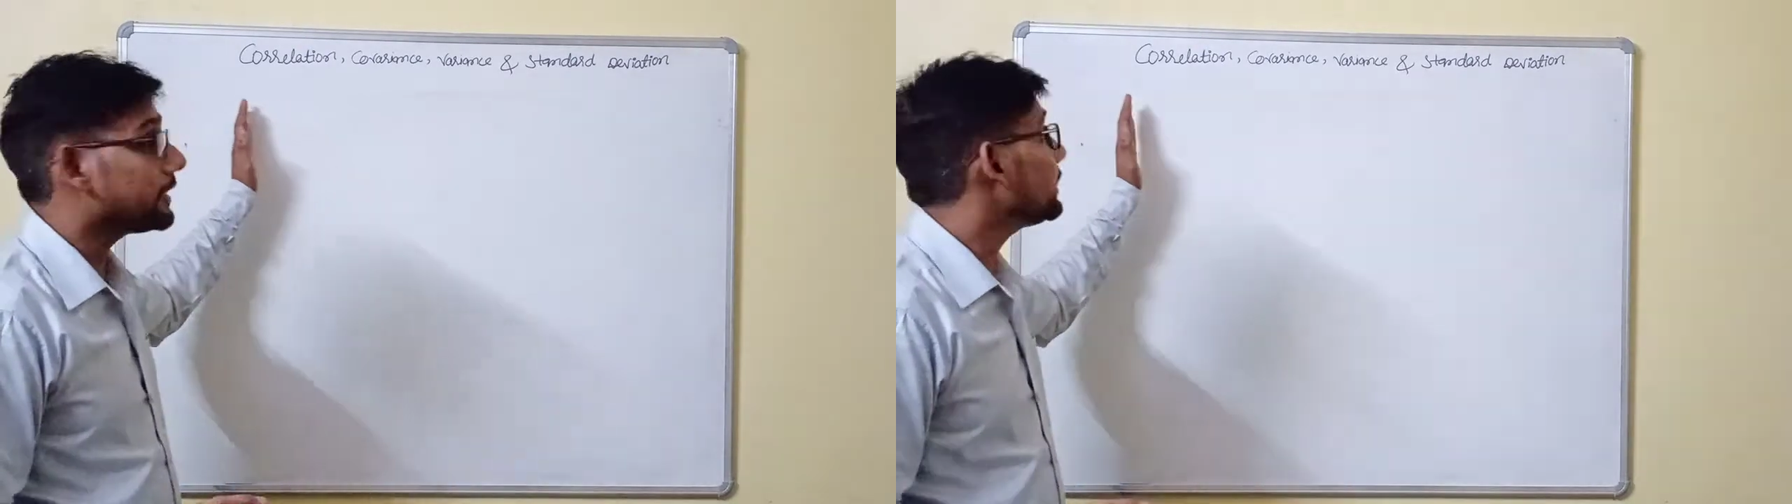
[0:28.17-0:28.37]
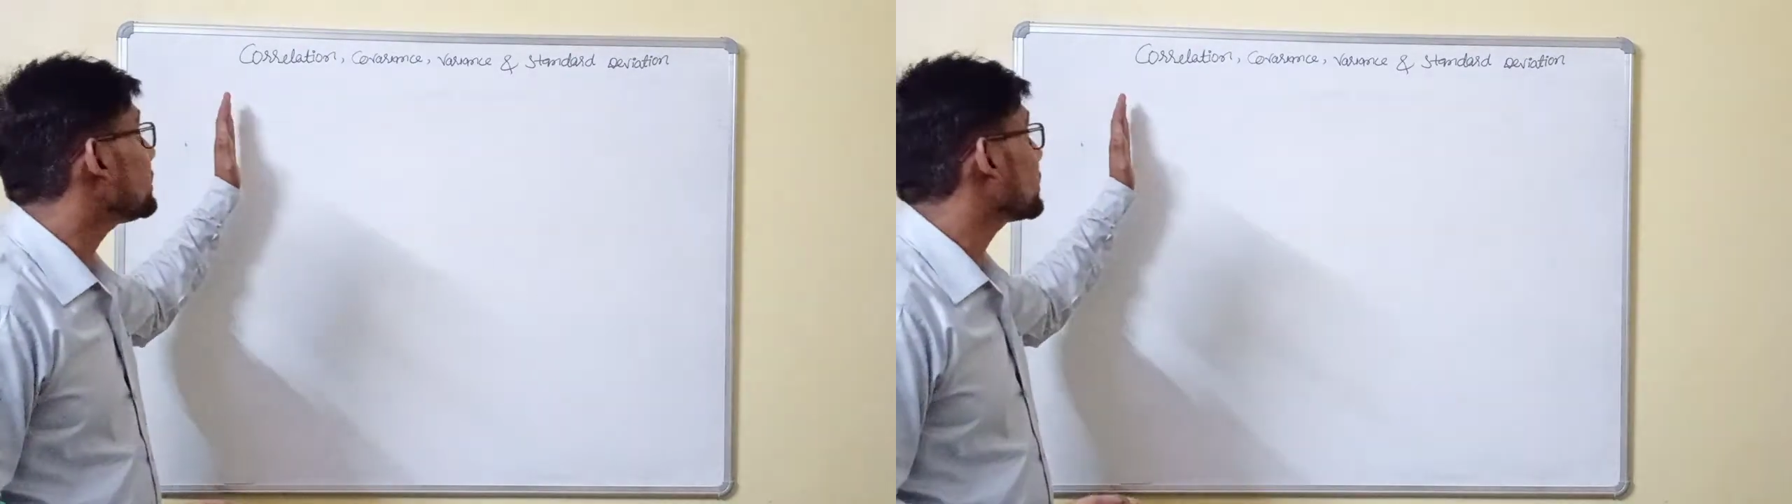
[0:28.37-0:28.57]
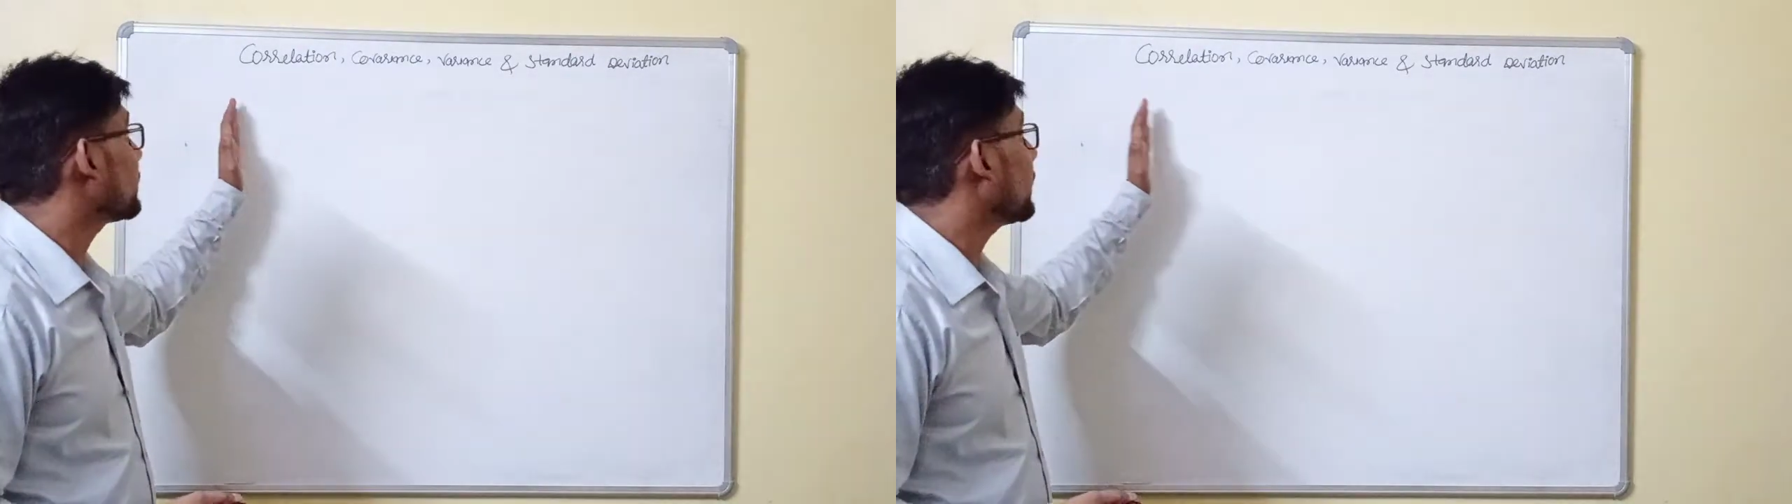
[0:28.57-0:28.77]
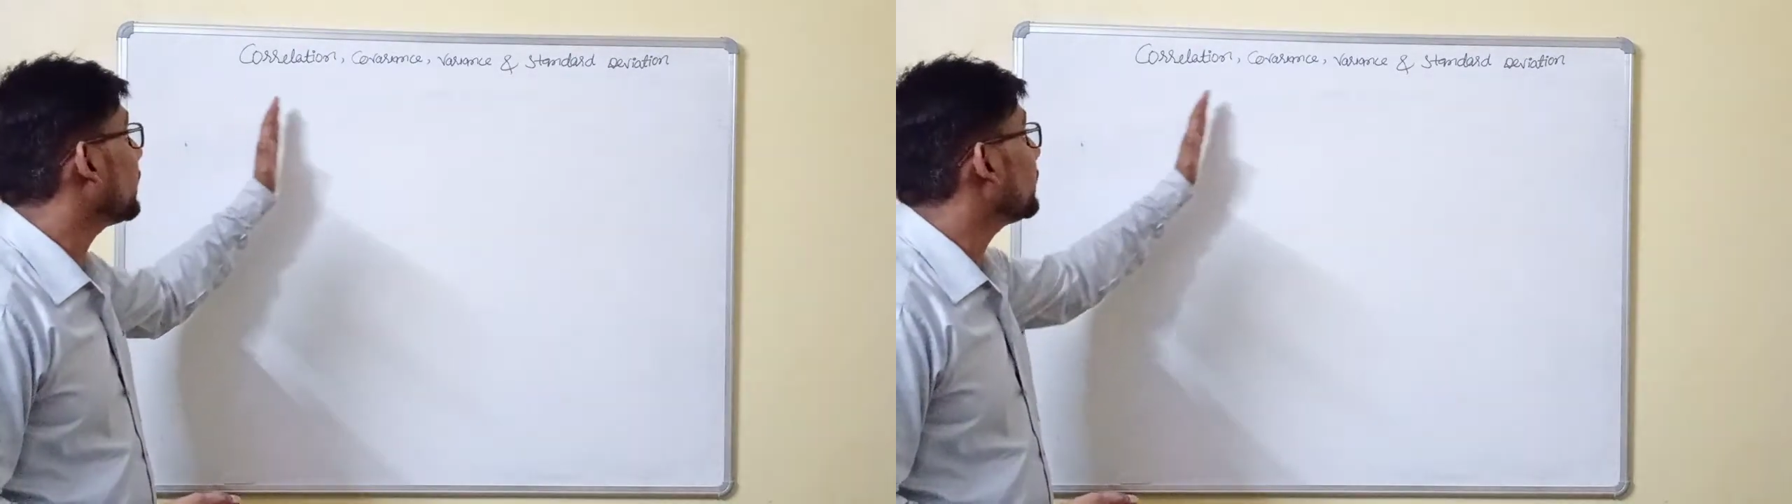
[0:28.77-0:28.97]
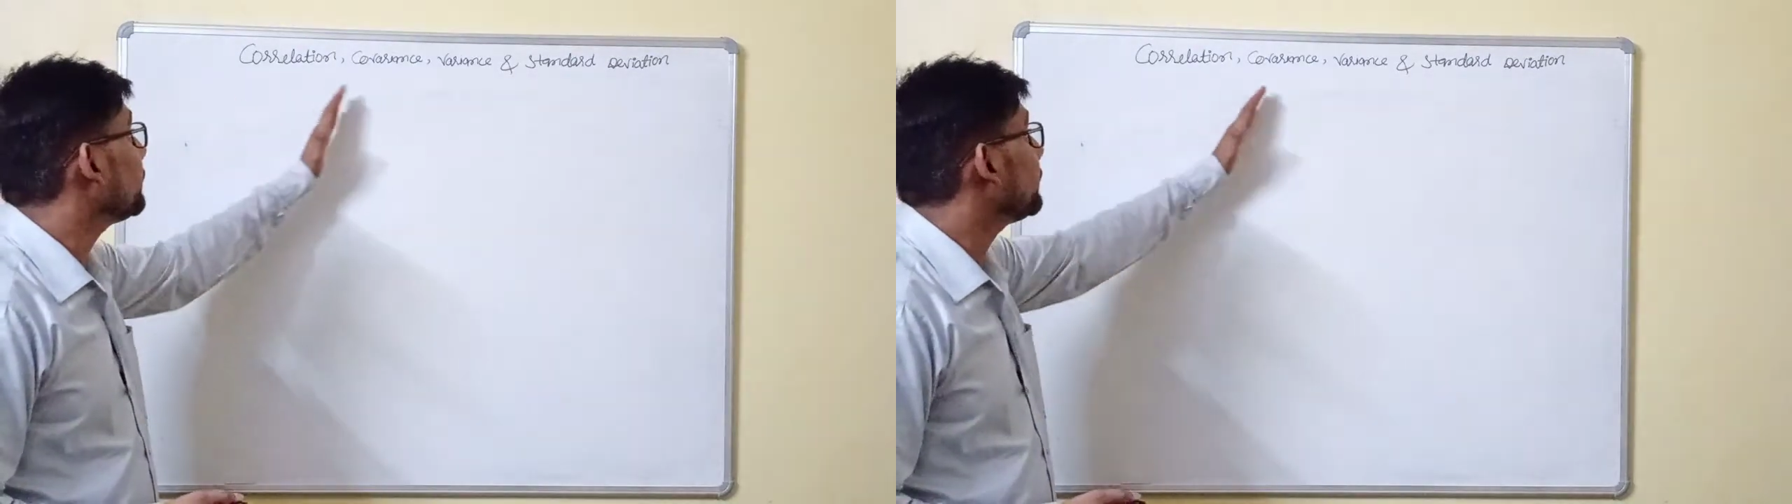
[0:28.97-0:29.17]
each and
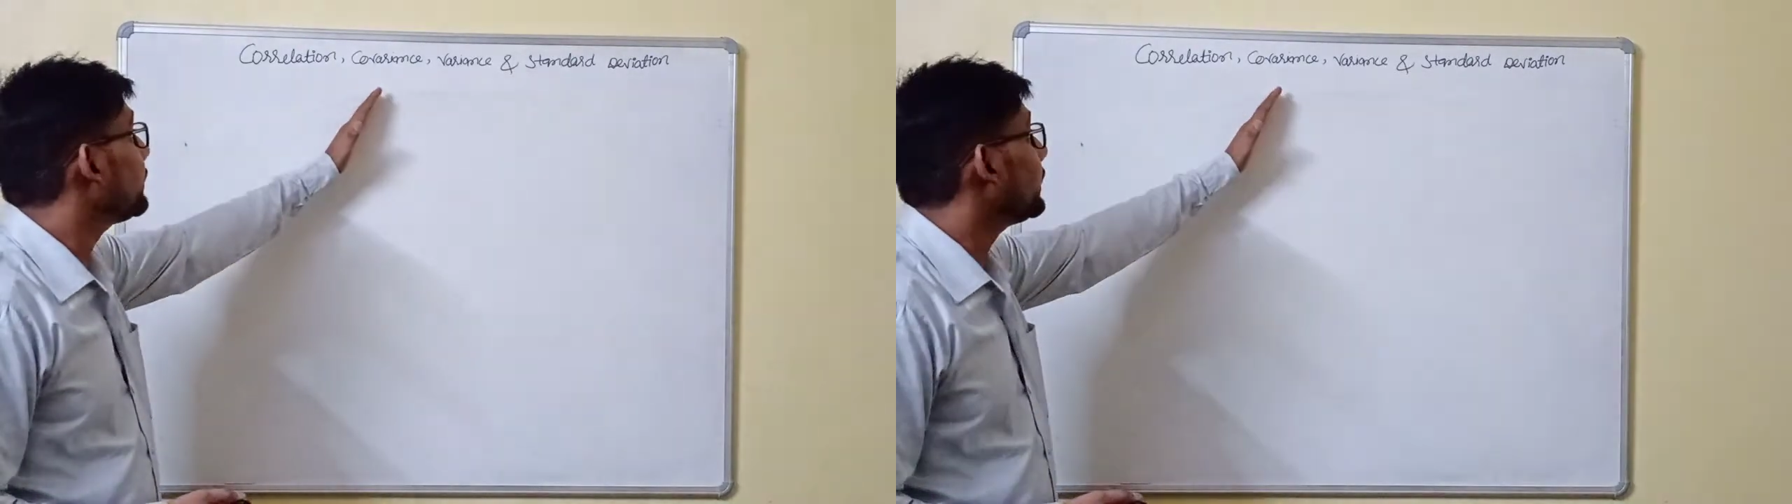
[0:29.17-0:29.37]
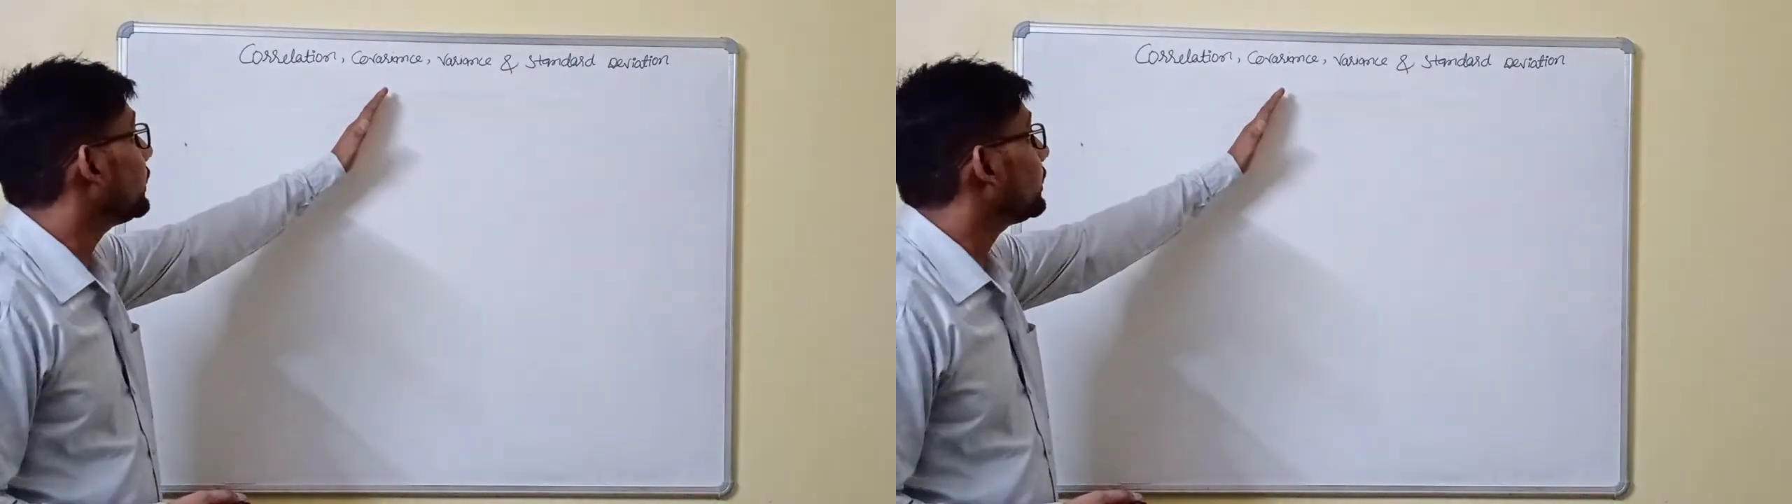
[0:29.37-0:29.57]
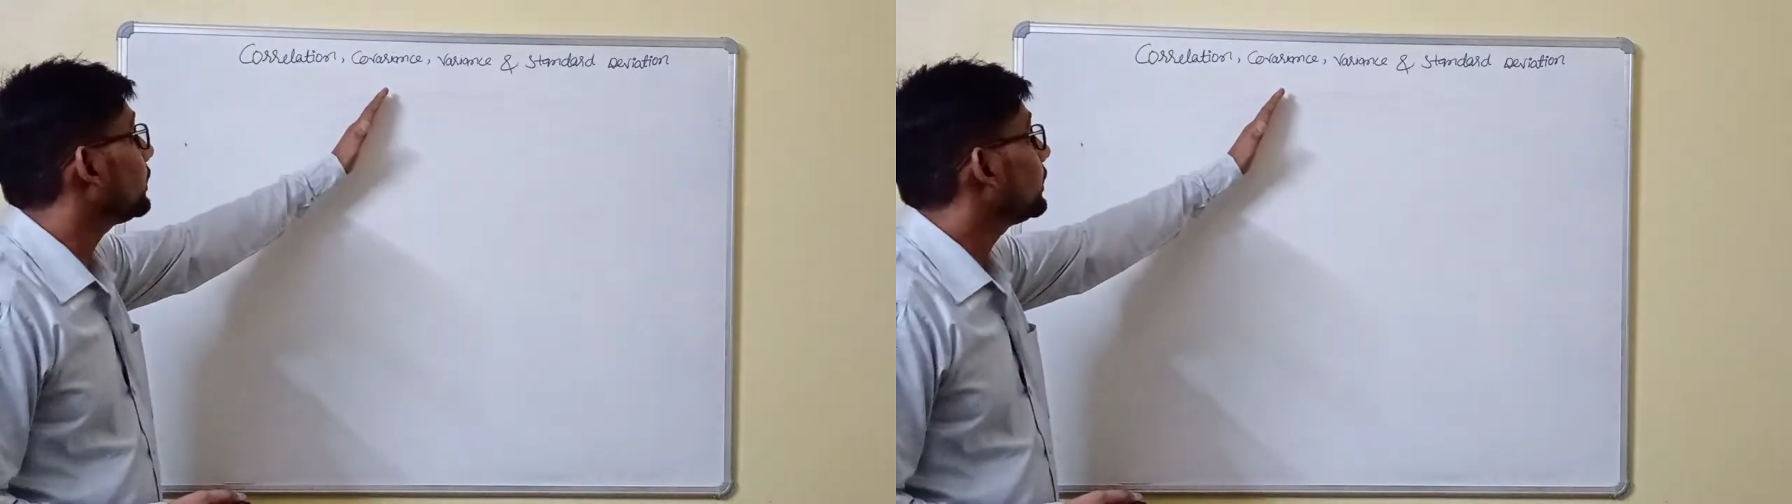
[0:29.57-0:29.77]
every